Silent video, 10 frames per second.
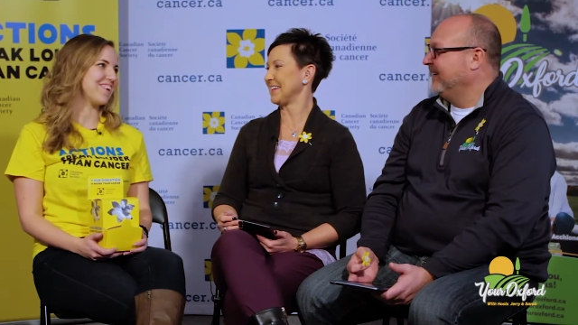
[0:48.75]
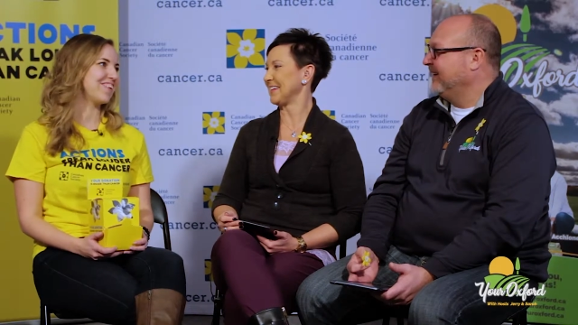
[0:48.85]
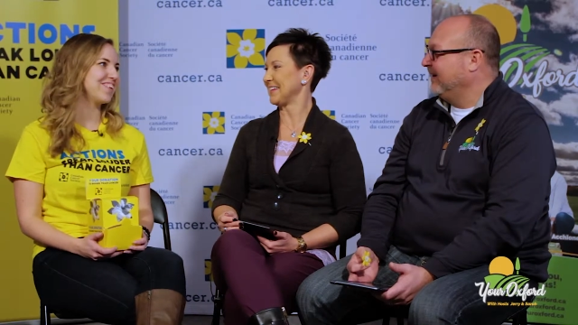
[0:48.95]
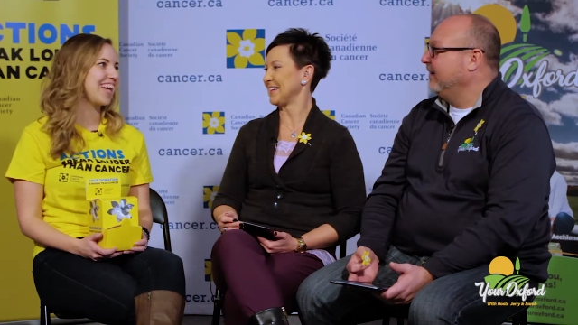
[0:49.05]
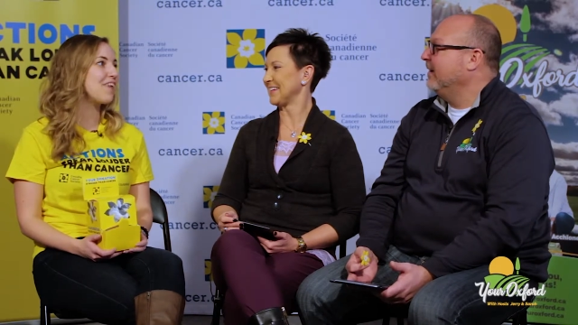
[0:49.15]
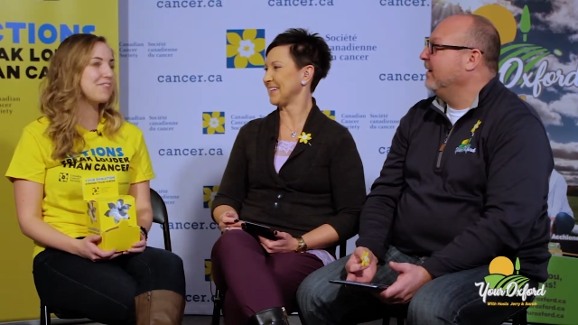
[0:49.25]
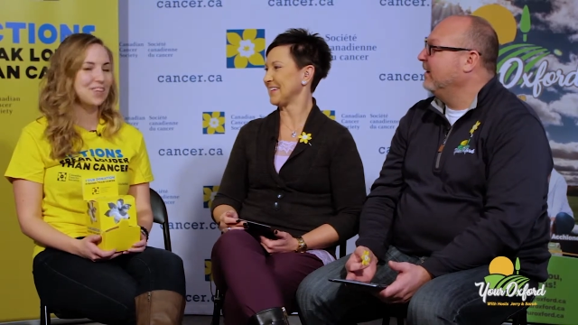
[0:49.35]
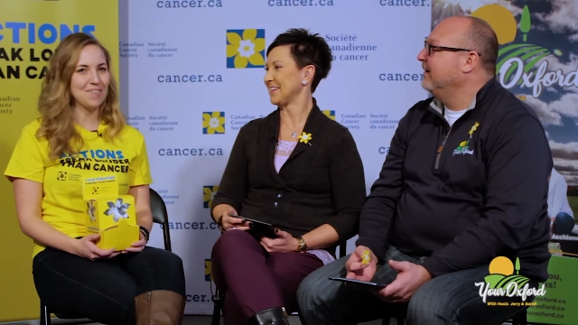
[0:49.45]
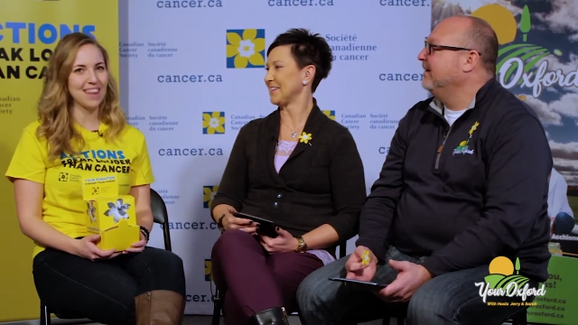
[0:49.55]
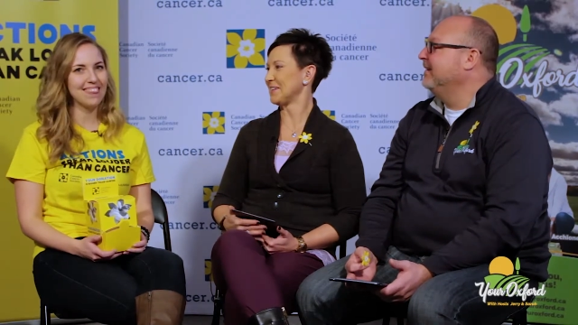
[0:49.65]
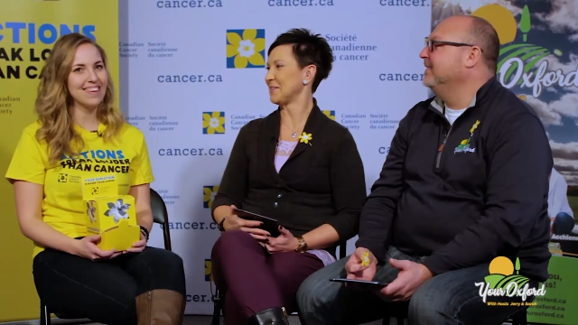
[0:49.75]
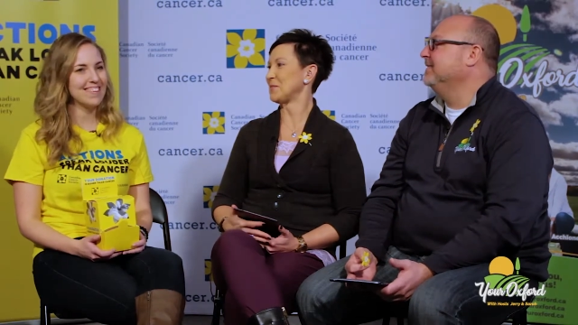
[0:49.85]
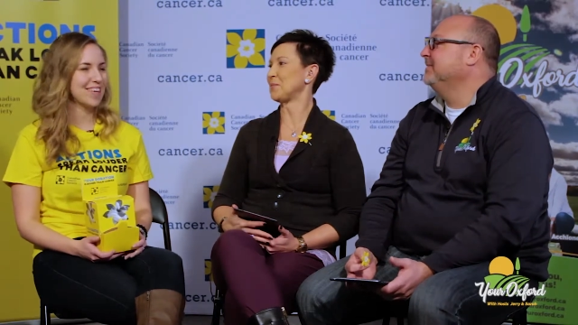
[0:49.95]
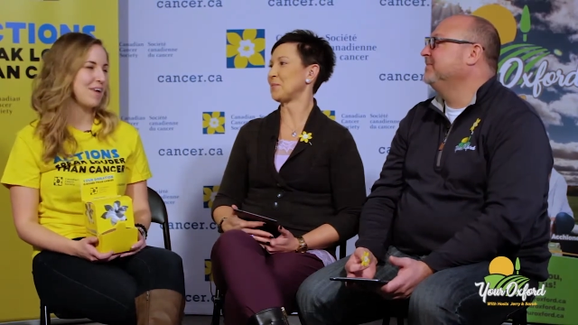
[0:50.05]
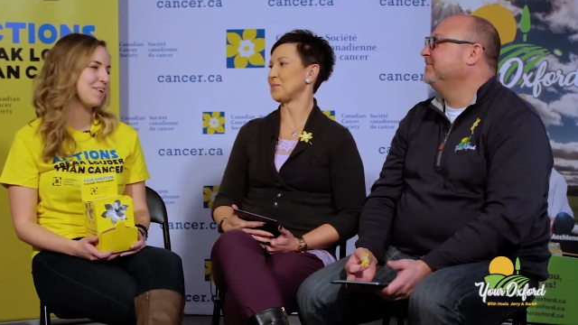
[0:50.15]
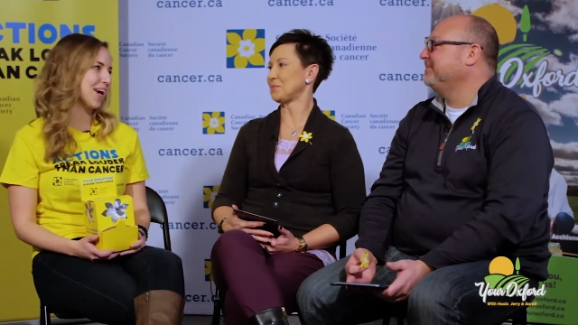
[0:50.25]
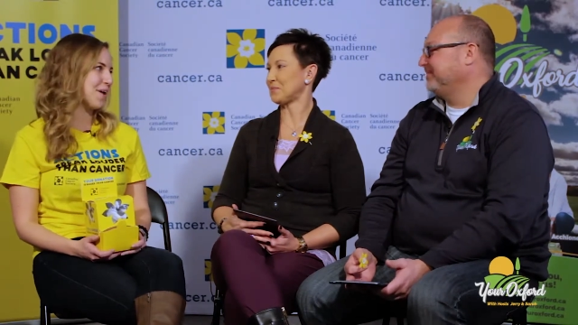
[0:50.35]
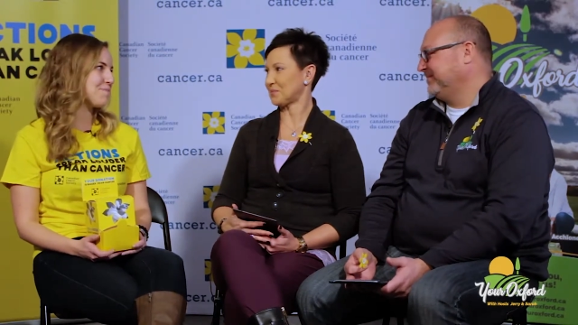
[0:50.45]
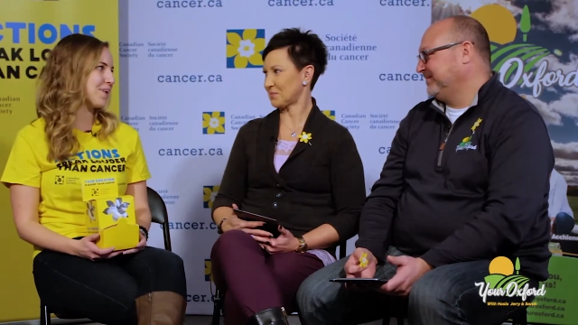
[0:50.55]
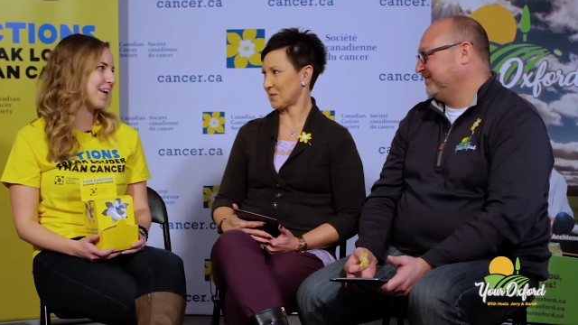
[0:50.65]
Speaker 1: so Daffodil Month, it's coming
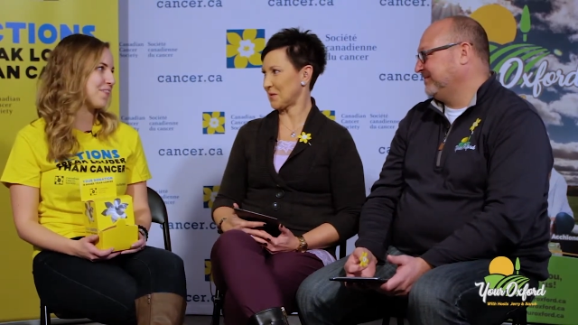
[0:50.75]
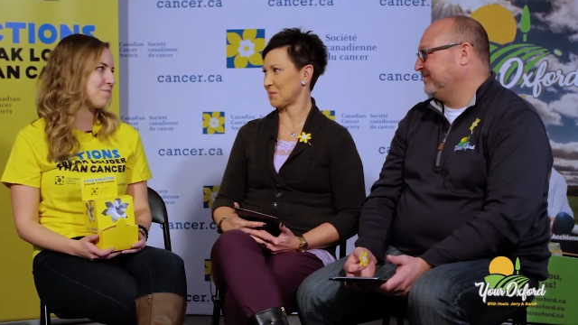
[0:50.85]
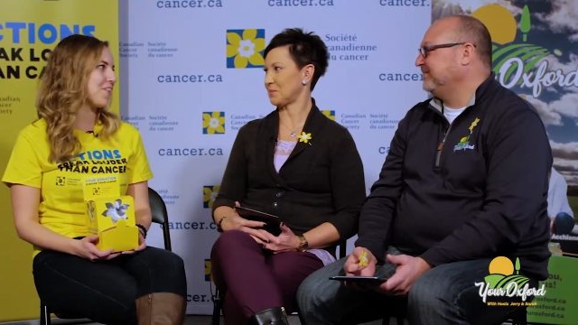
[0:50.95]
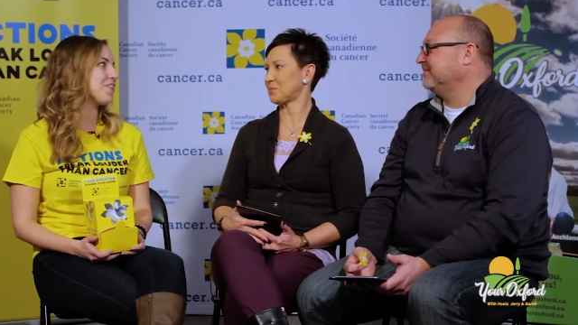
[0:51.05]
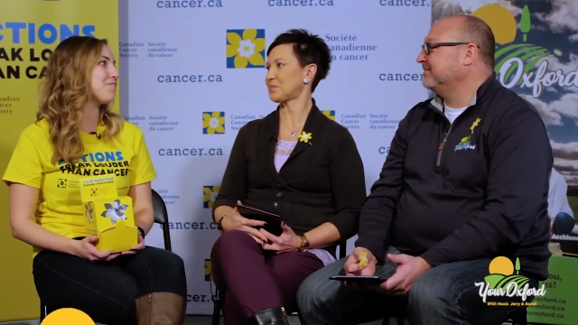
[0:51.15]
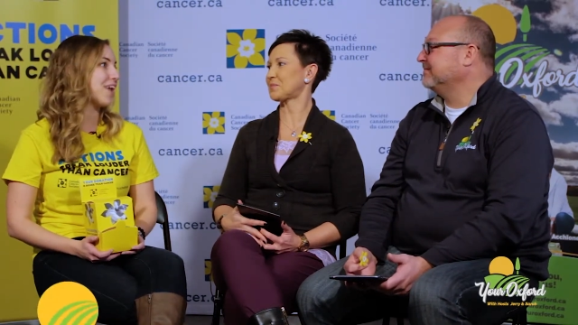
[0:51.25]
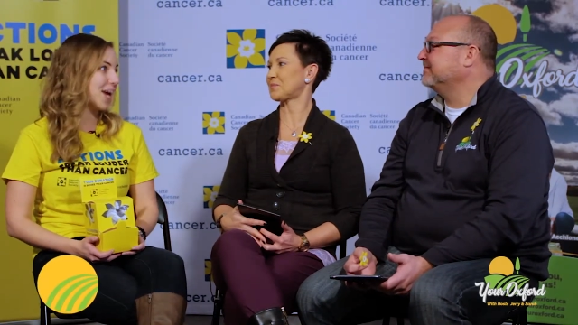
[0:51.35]
up uh, the month of